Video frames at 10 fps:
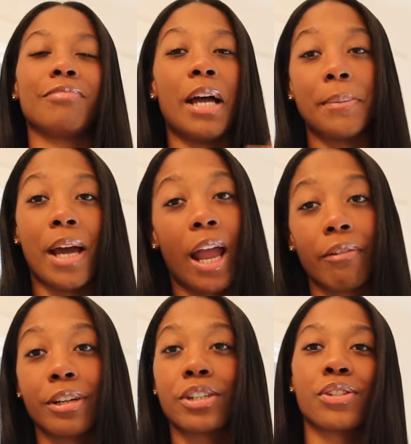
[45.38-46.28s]
I'm not
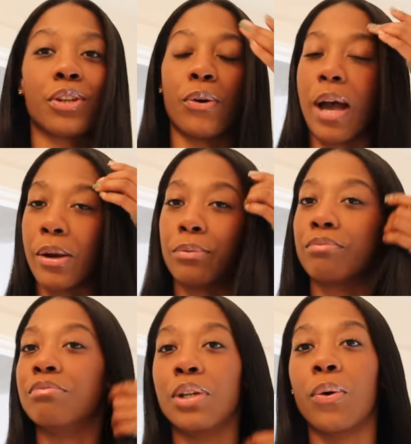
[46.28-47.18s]
Irish, so I
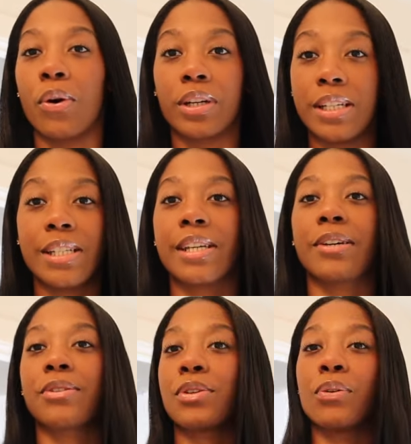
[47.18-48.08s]
don't know all the
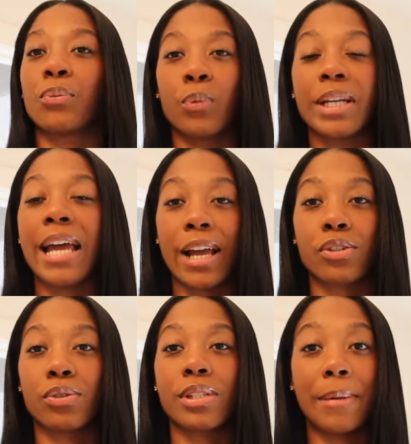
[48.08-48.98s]
details on when
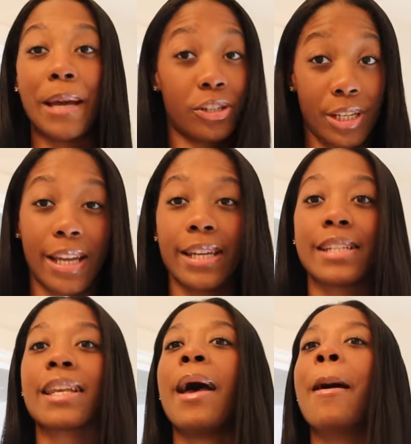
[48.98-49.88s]
actual St. Patrick's Day
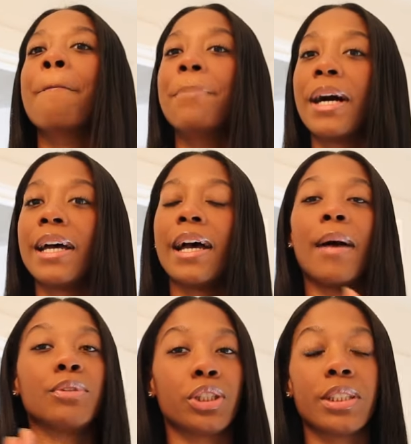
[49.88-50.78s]
is, but
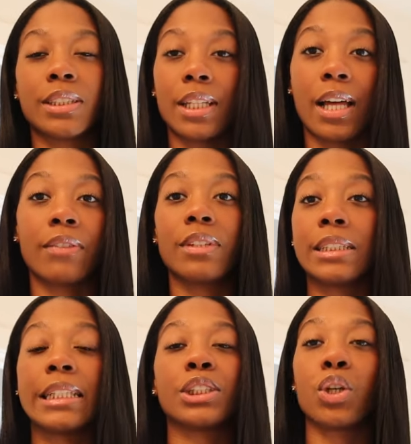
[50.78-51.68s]
I'm sure there's a lot of
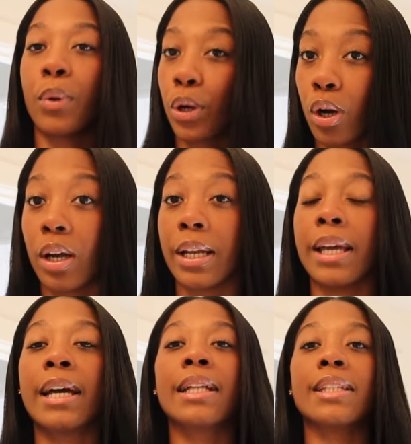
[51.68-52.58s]
lit things going on
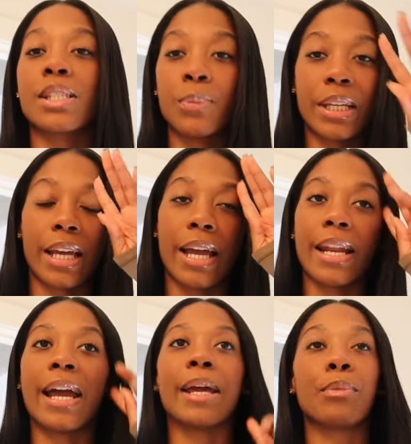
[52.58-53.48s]
this weekend.
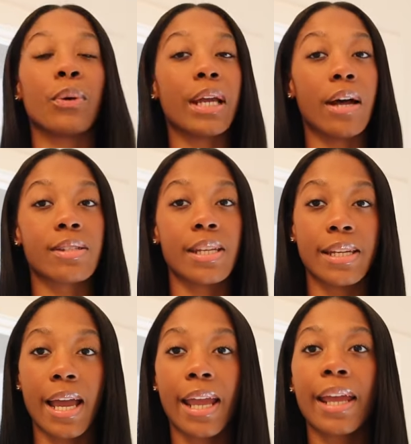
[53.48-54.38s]
I am going out
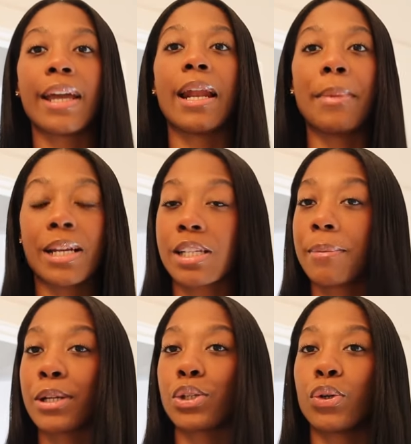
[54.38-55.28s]
tonight and I'm actually
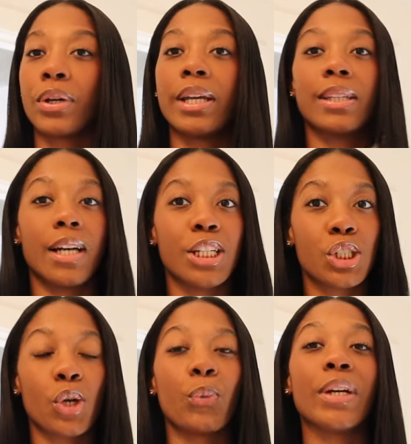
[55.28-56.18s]
about to go get lunch
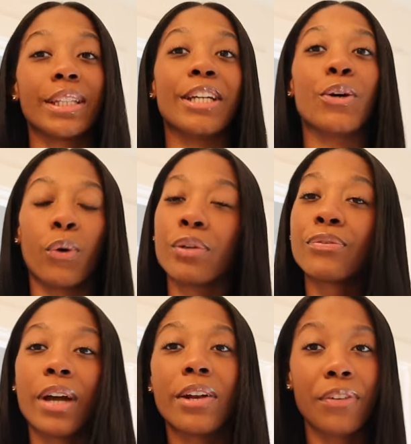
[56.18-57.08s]
with an old
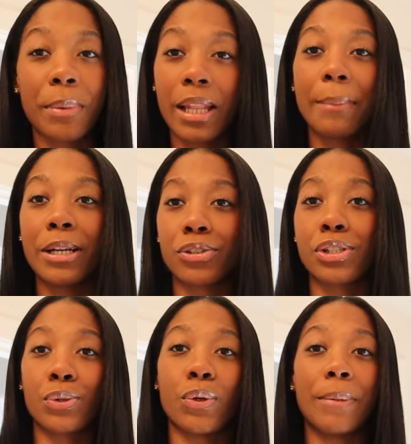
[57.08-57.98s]
friend from elementary
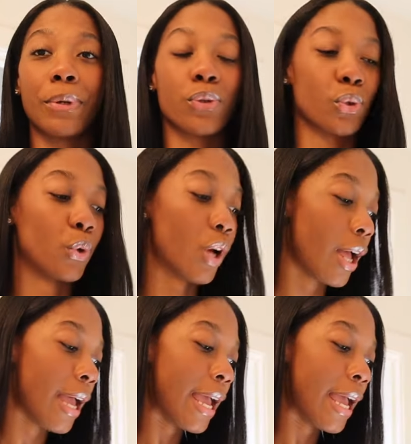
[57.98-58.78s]
school and middle school.